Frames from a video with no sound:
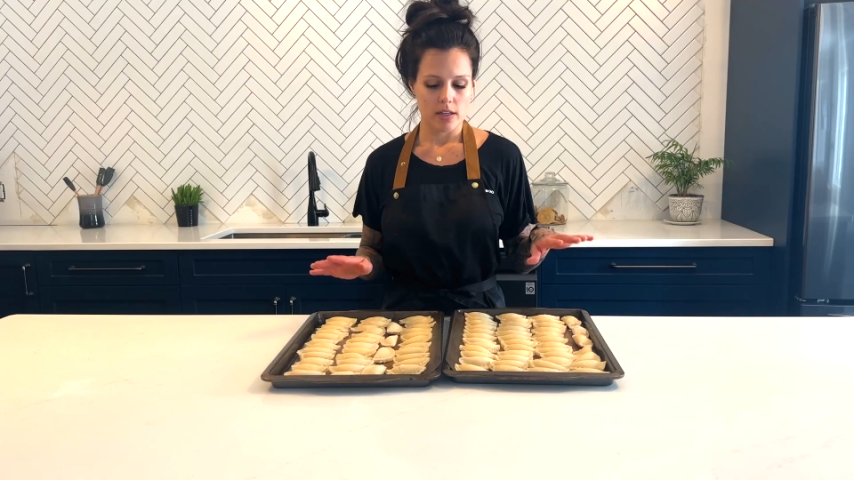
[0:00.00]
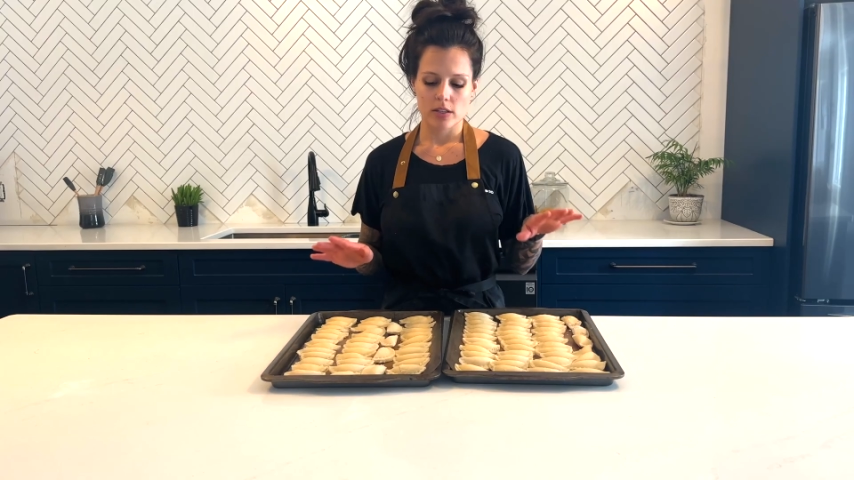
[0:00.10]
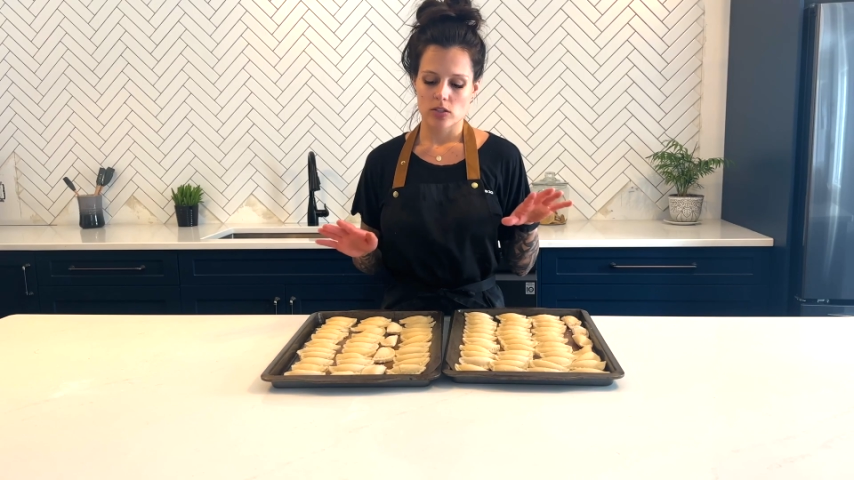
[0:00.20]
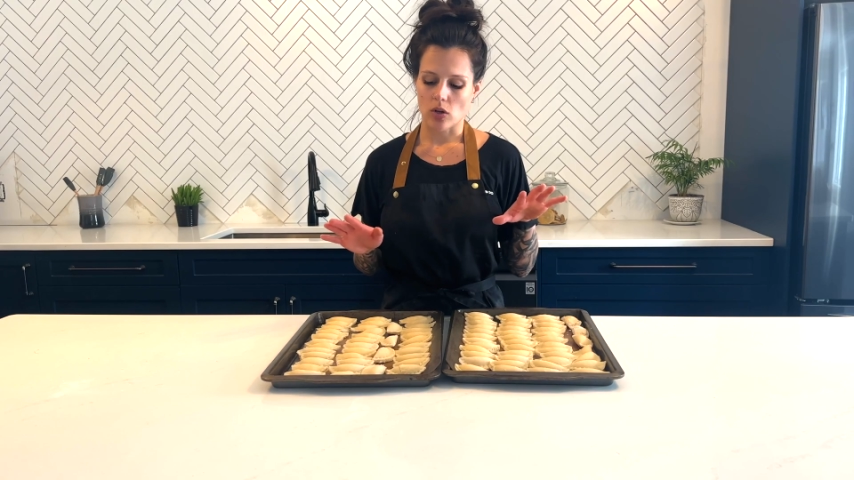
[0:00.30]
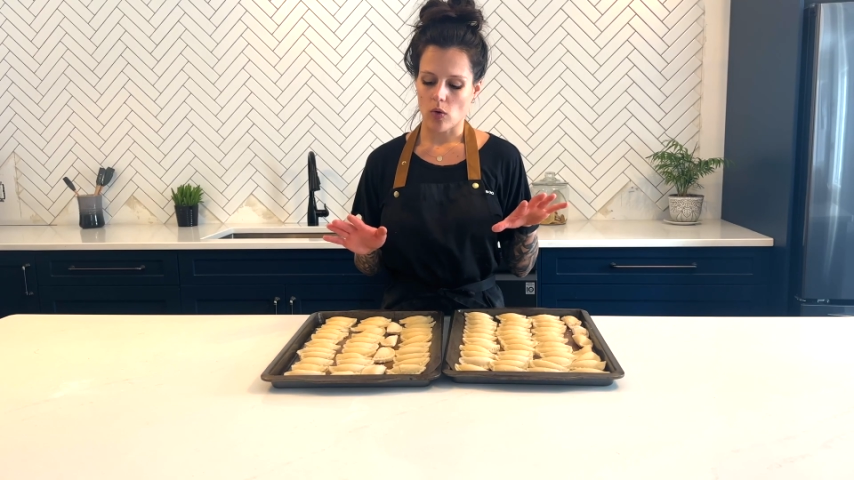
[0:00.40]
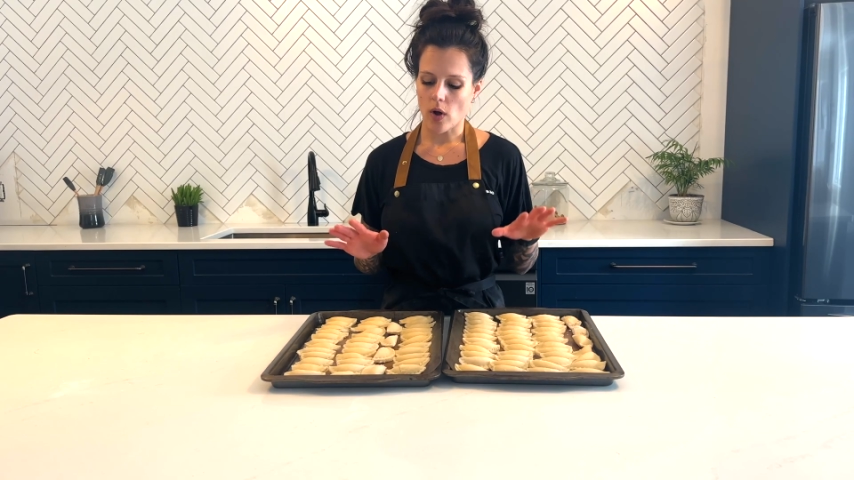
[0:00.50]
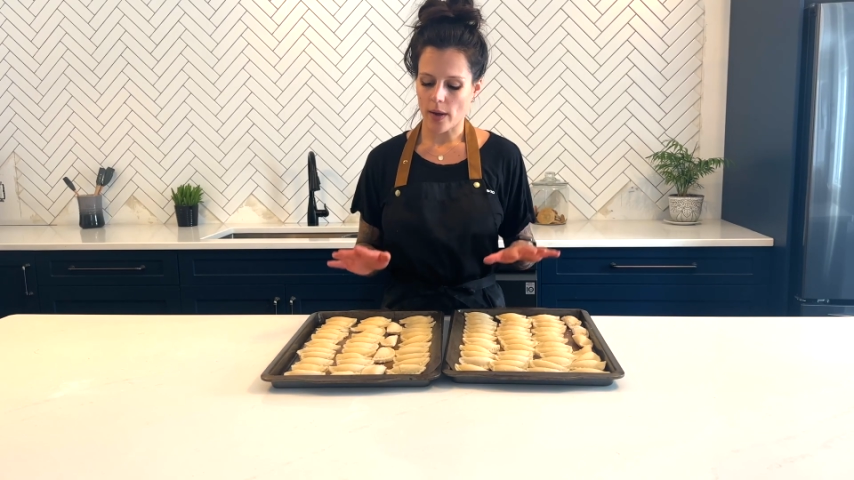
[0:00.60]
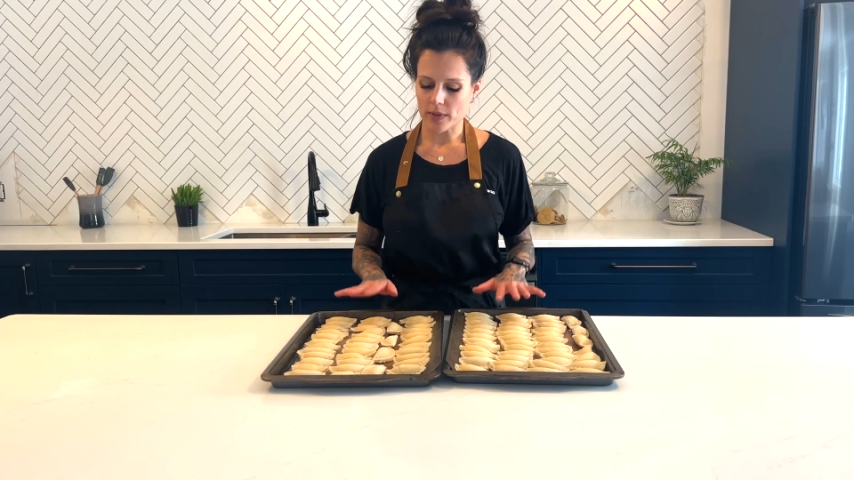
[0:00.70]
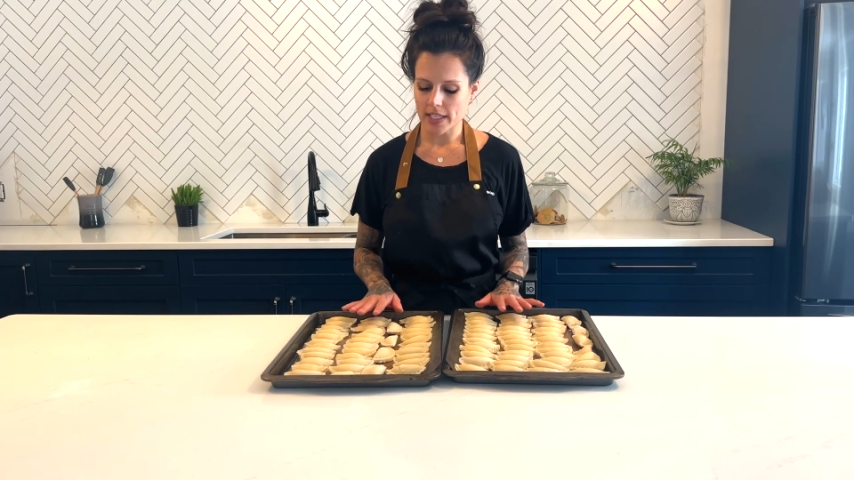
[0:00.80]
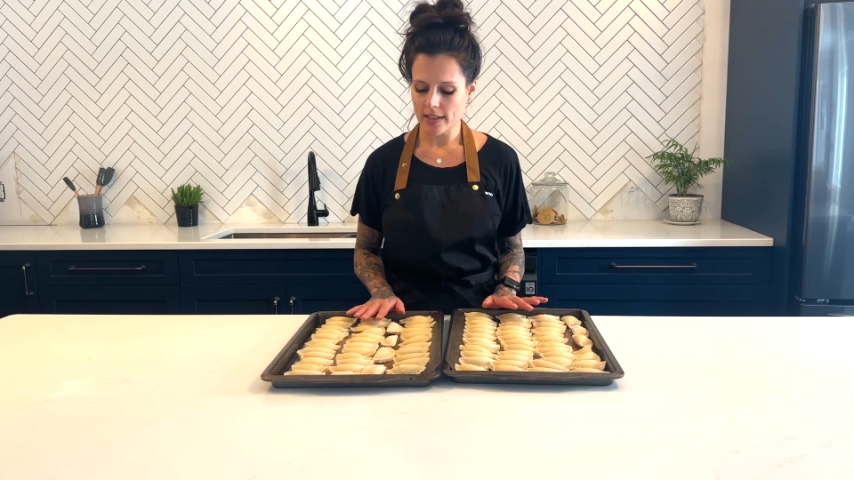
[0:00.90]
So I
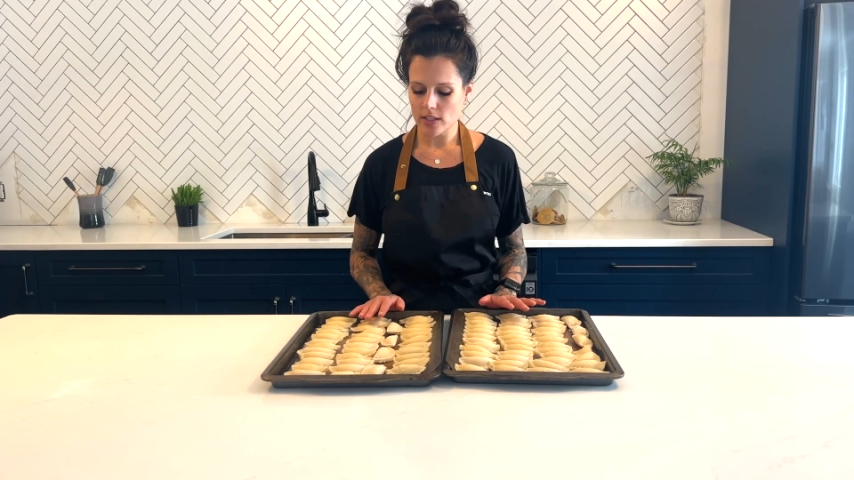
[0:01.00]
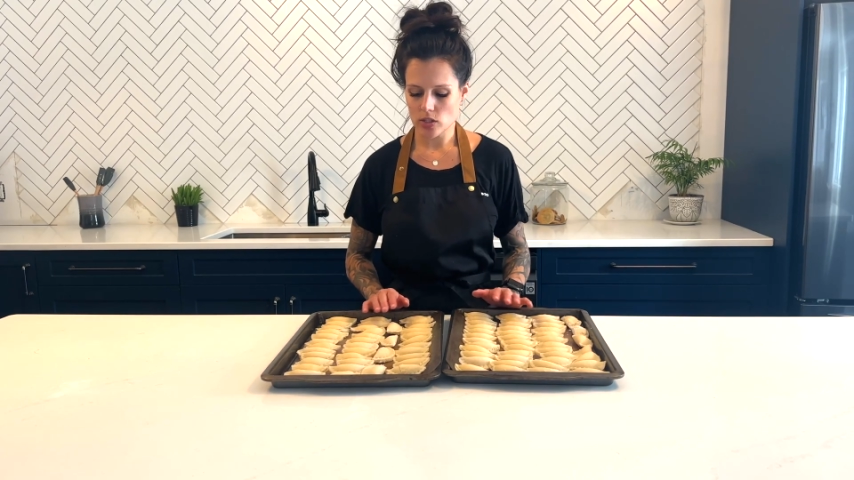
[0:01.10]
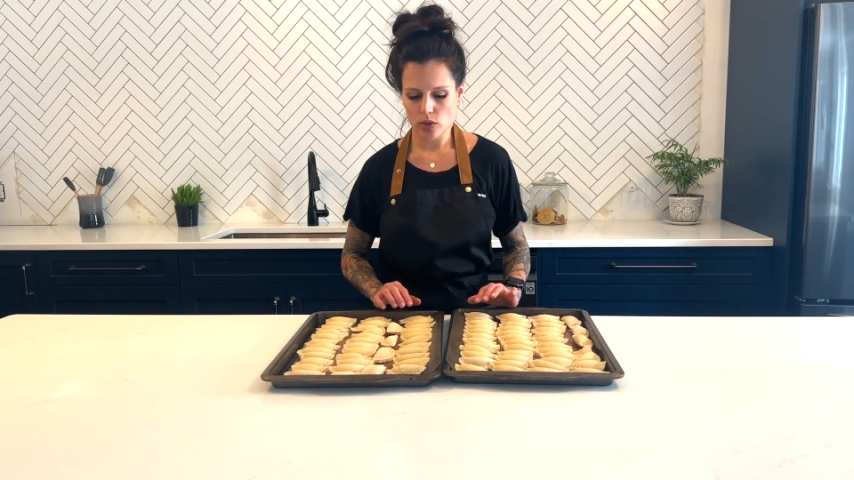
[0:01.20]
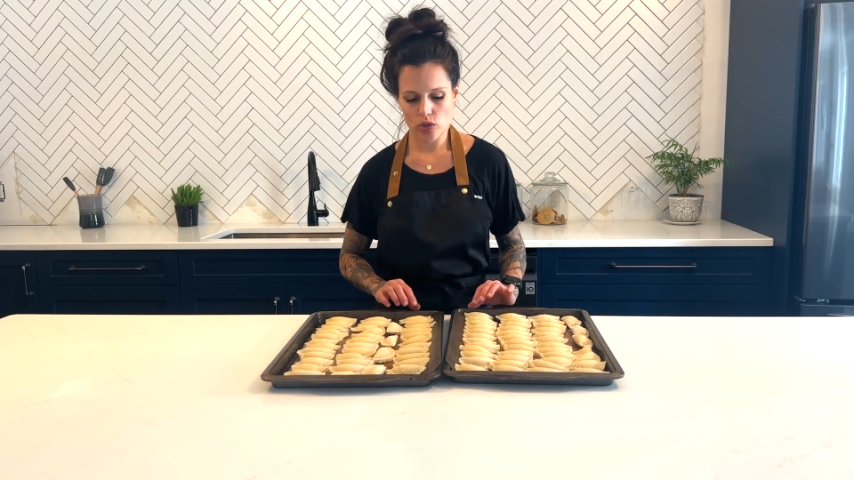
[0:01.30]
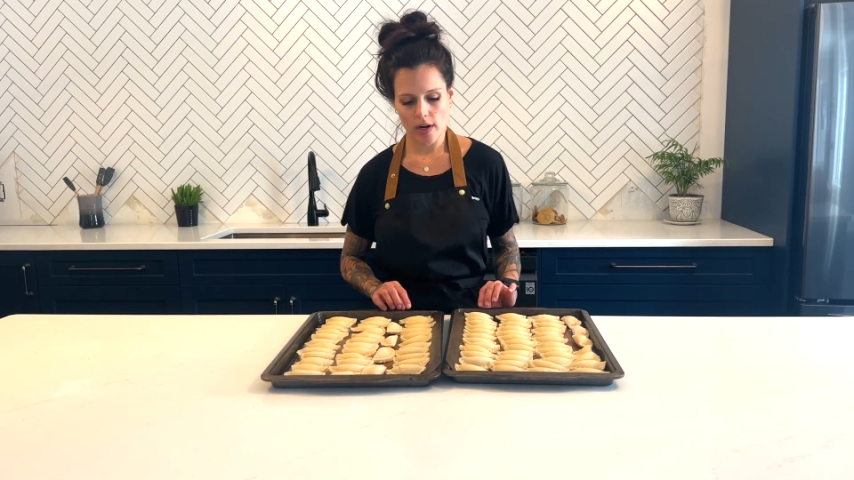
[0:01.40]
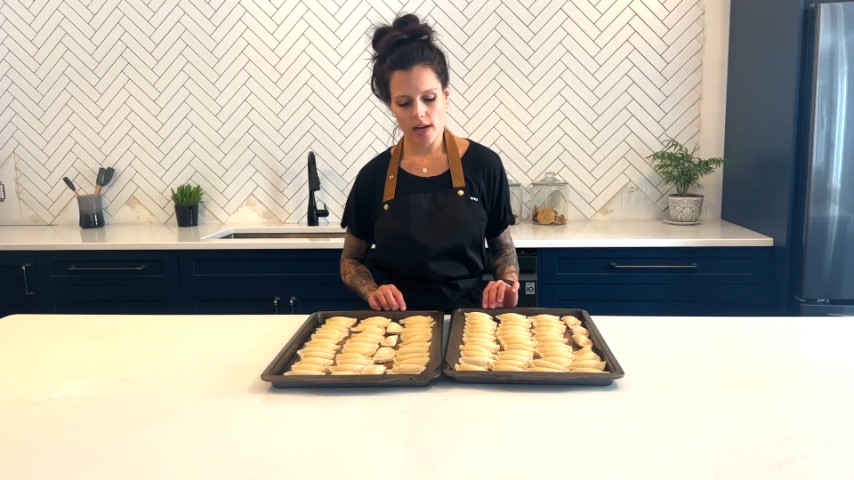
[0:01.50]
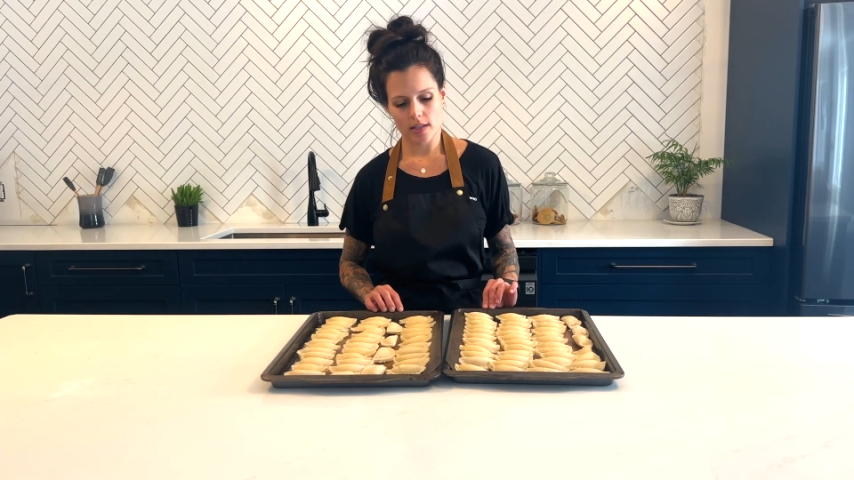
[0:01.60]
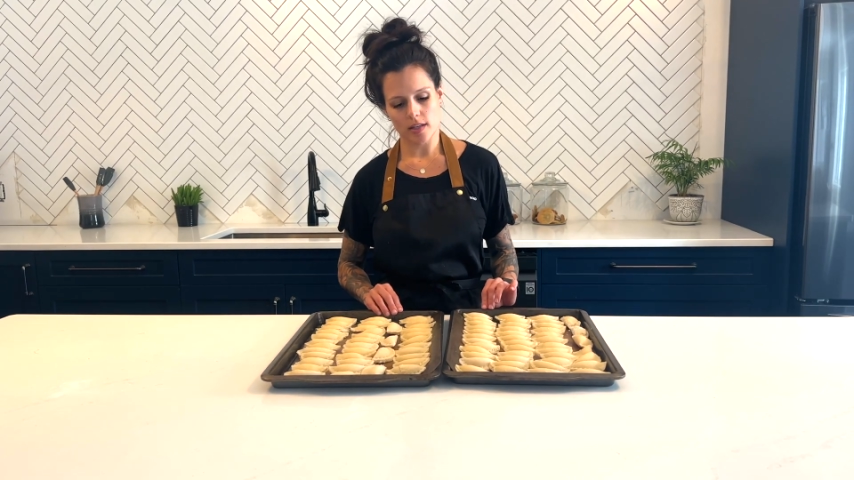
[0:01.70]
will take these 2 trays